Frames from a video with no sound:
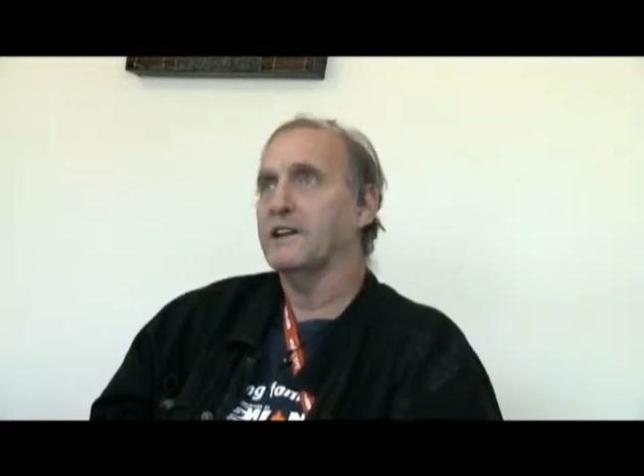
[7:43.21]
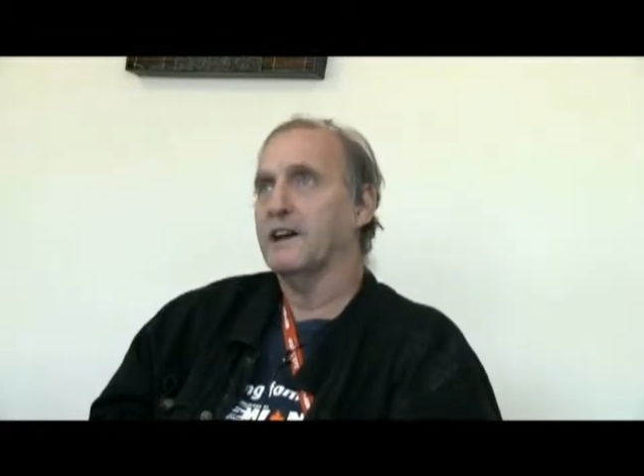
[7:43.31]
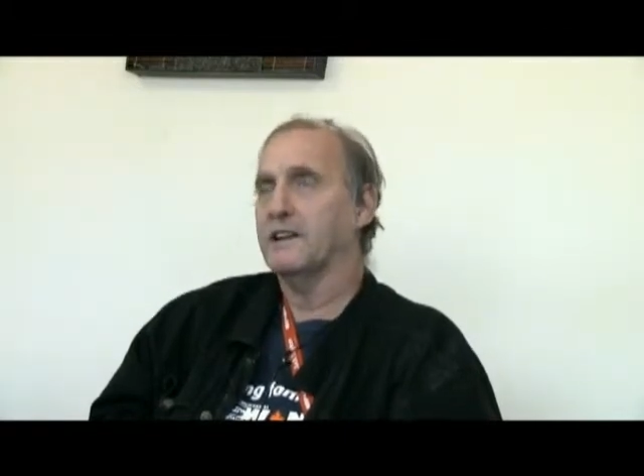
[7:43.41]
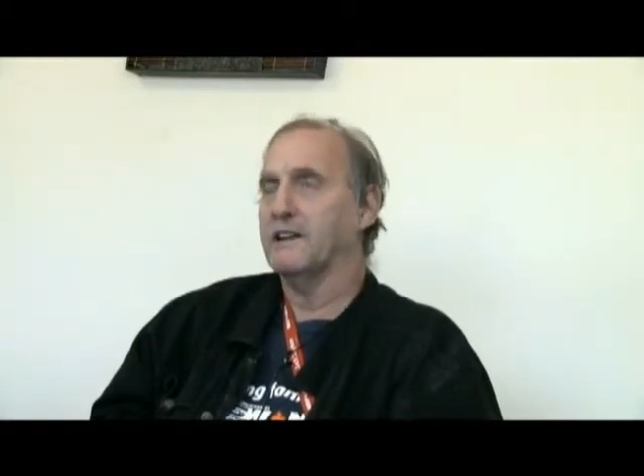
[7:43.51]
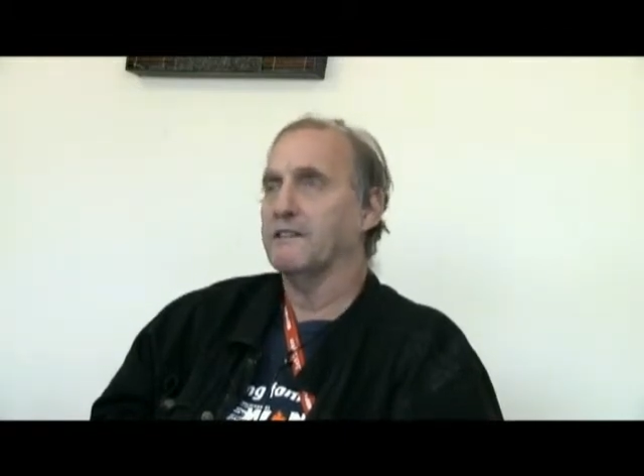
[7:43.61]

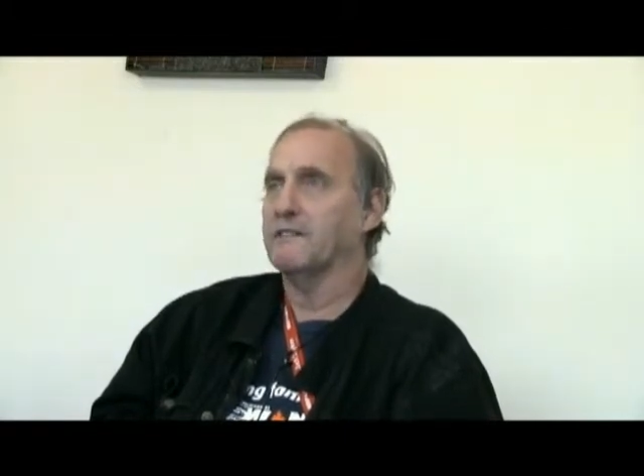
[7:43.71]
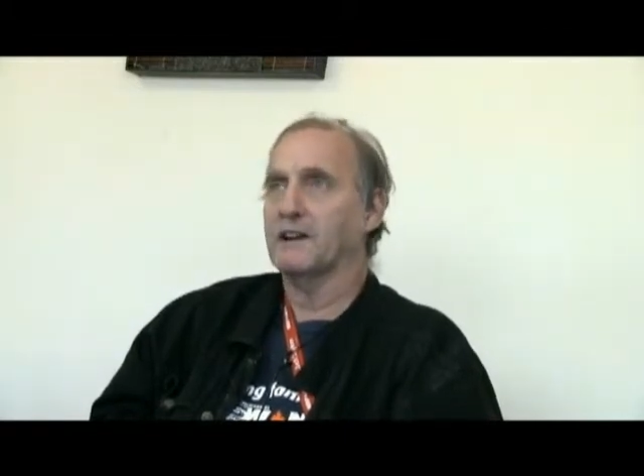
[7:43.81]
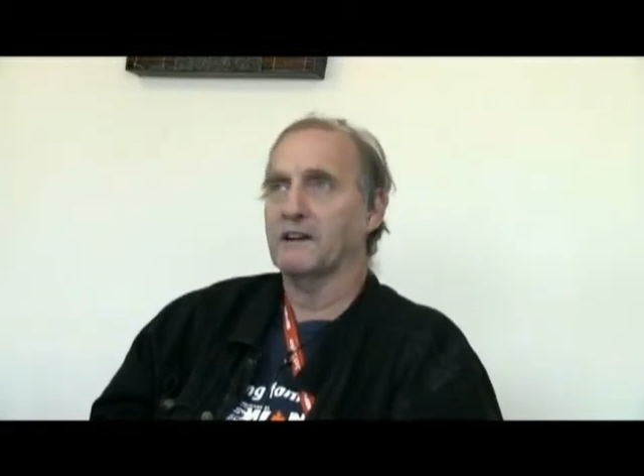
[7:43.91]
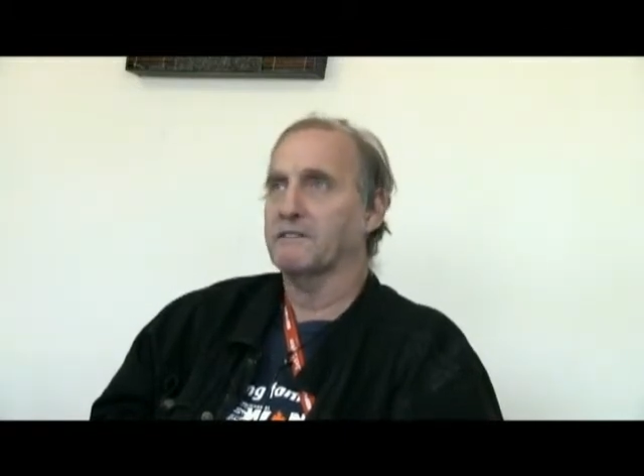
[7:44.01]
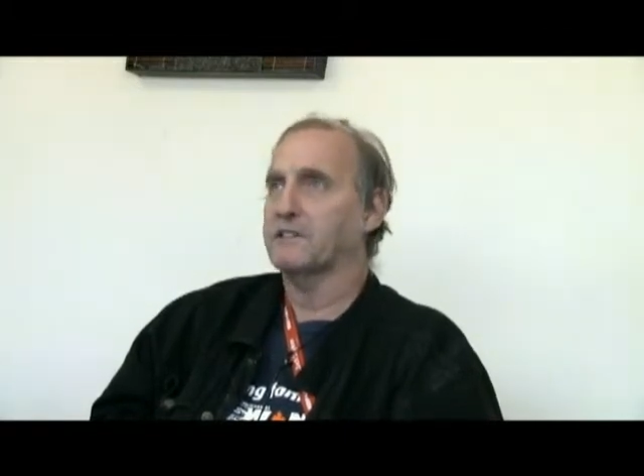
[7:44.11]
and they would
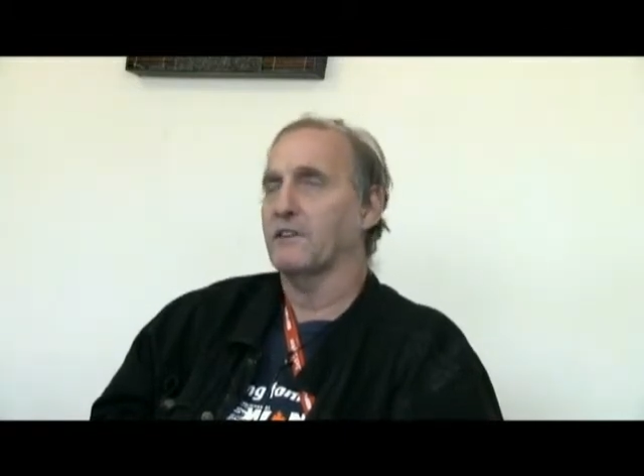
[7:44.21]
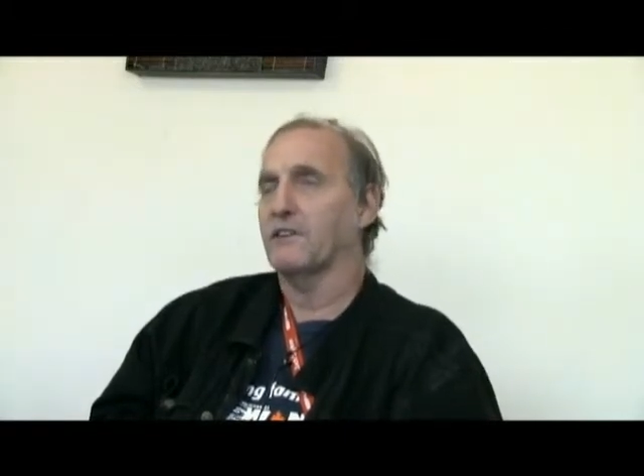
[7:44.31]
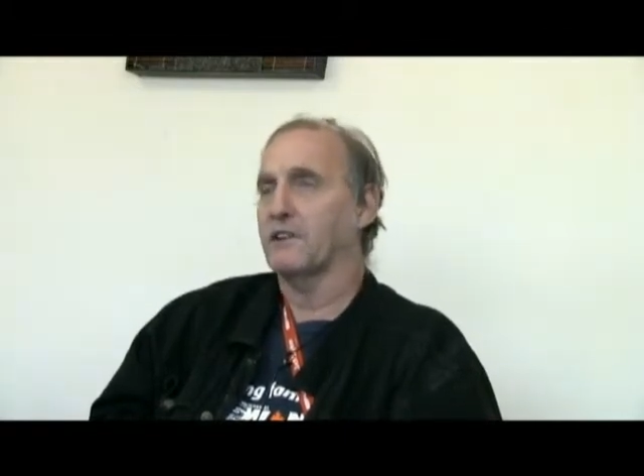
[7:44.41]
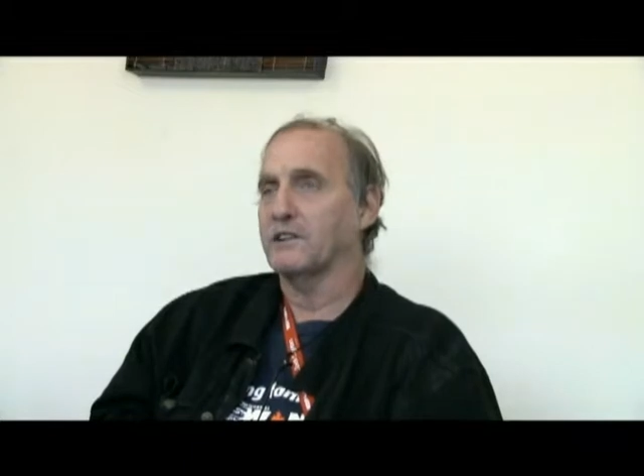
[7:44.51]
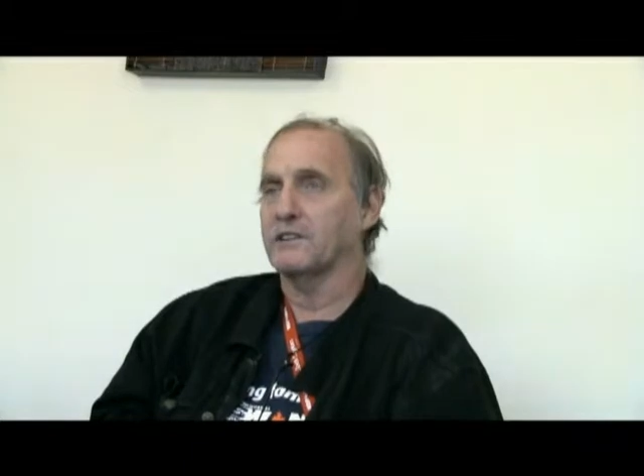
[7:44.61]
make up
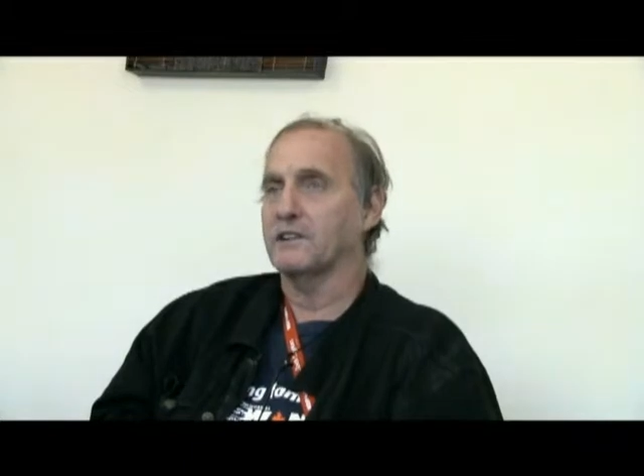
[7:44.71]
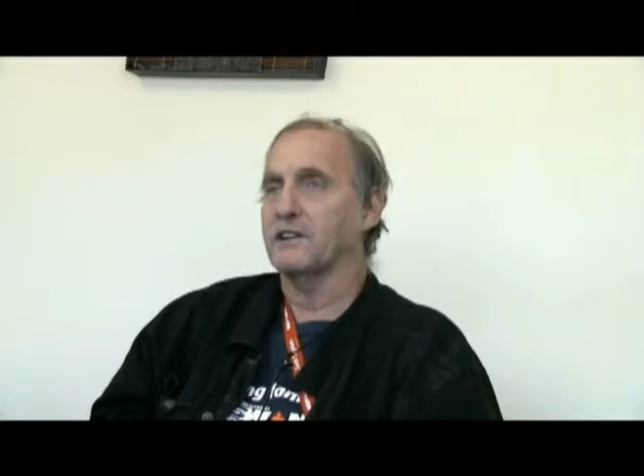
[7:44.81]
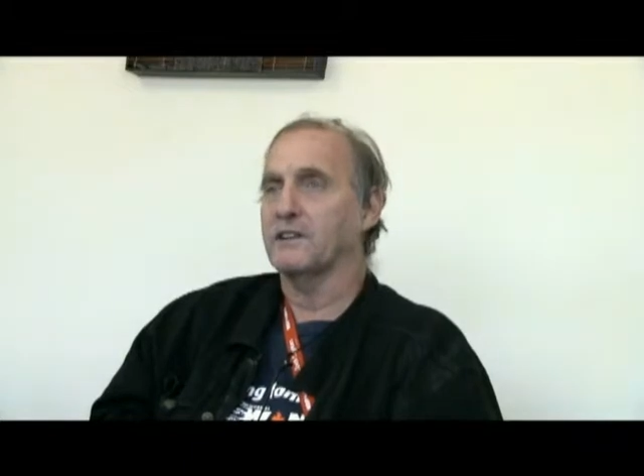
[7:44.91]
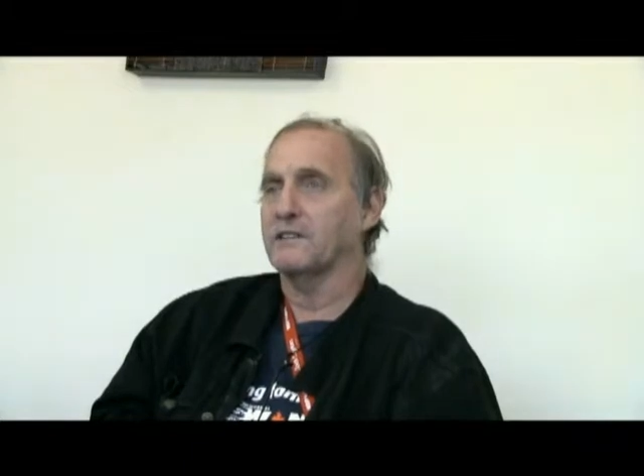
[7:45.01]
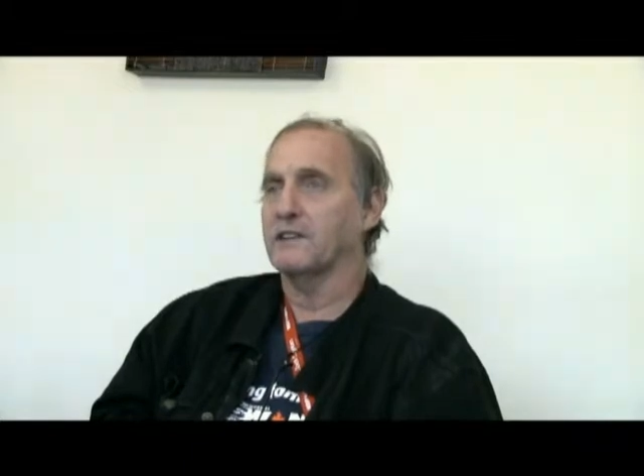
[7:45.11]
stories
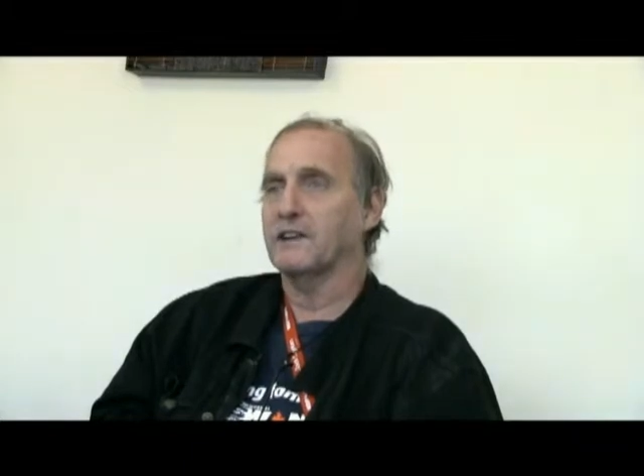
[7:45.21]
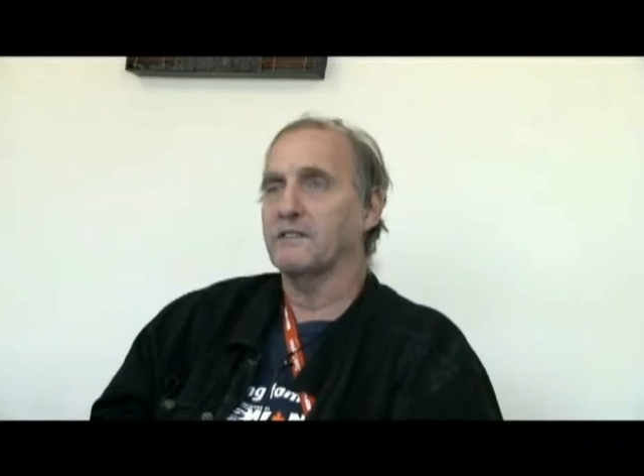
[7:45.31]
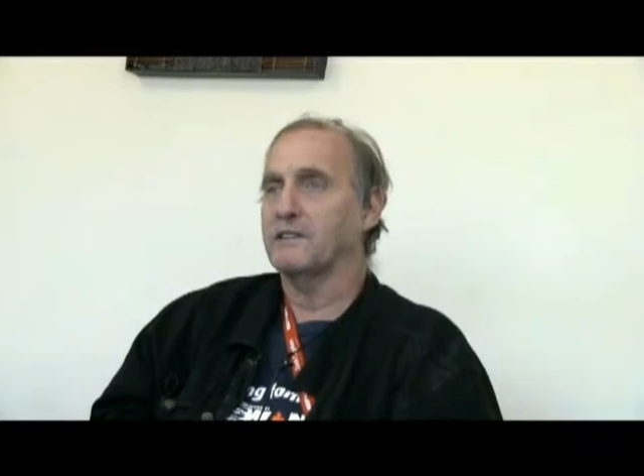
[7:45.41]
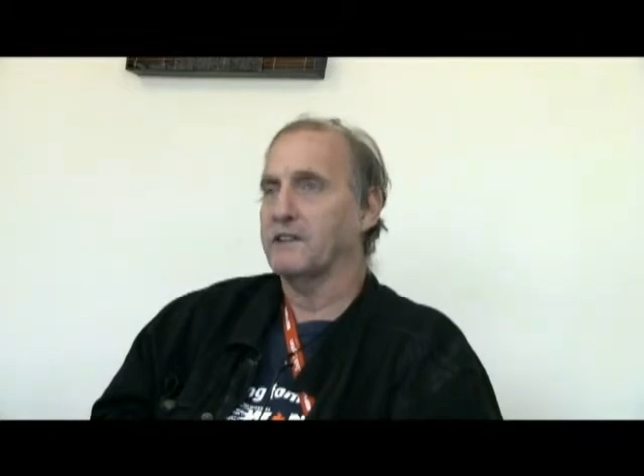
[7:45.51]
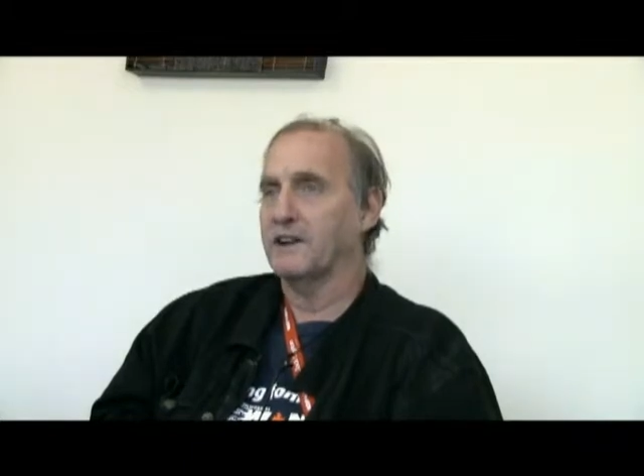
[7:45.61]

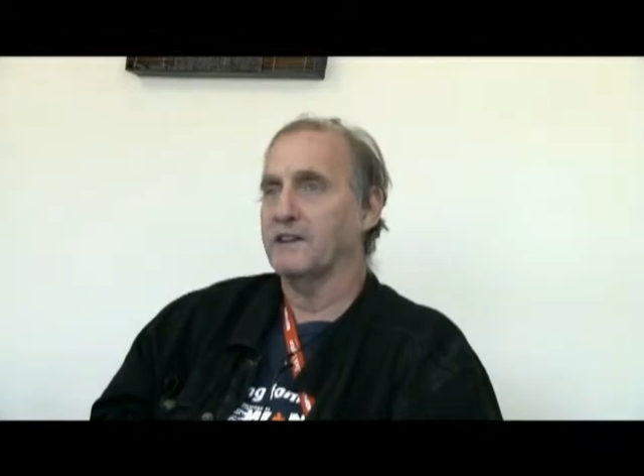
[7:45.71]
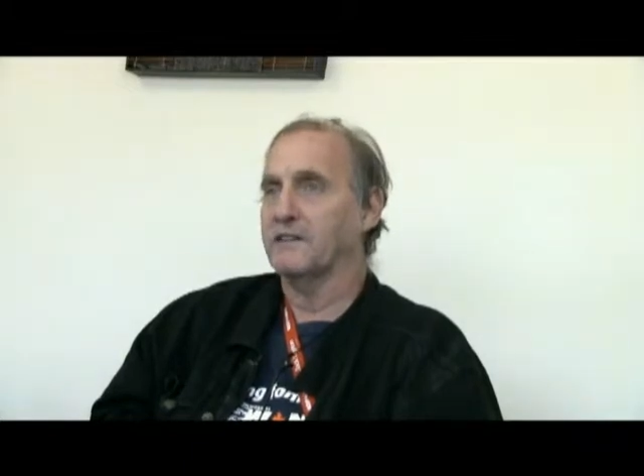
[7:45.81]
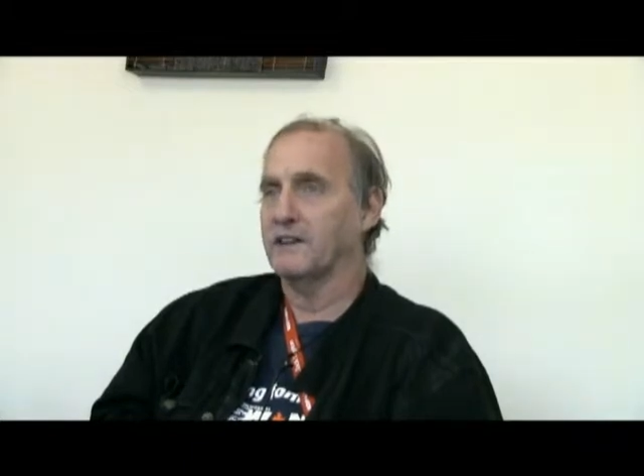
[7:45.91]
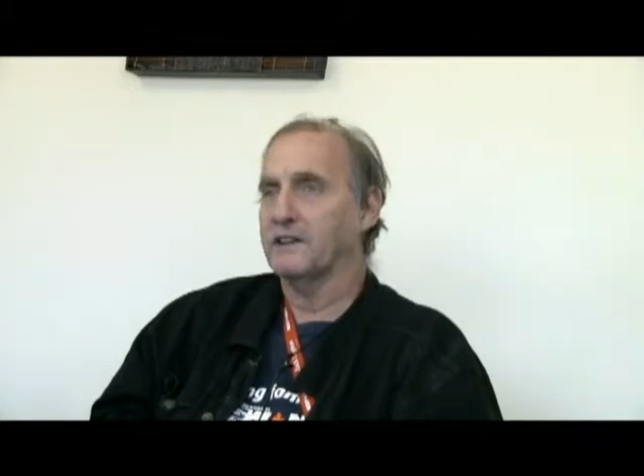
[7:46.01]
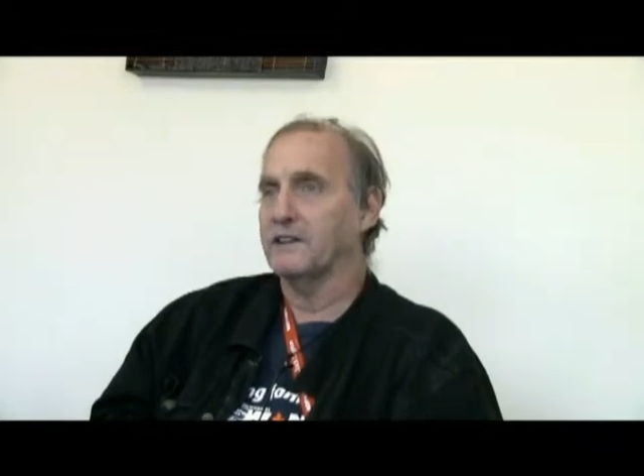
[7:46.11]
and pretend, right?